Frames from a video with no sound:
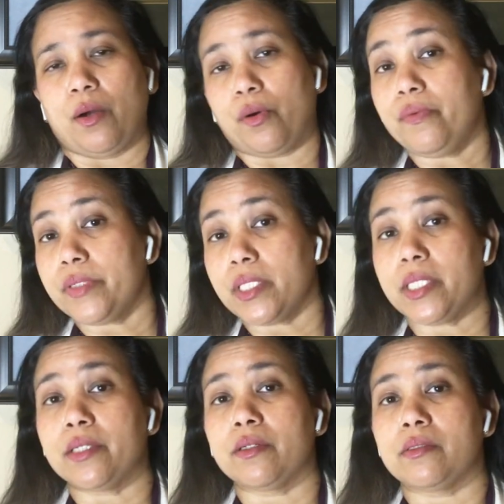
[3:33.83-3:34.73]
Over the
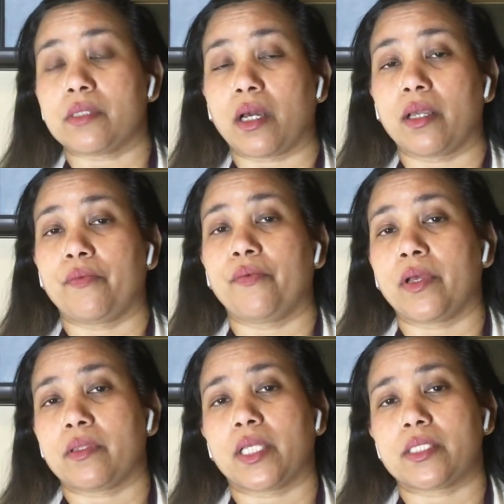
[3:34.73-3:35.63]
years, I
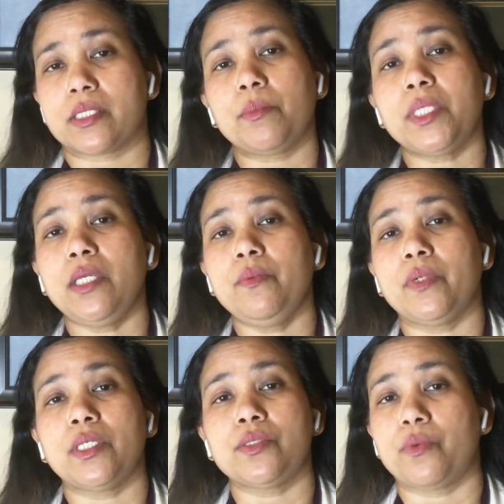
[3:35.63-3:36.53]
felt that something
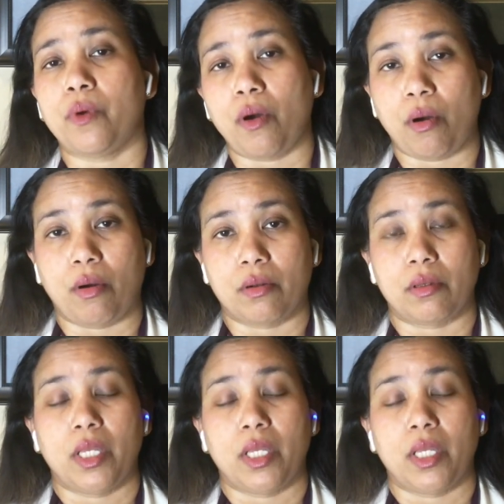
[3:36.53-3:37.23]
was wrong.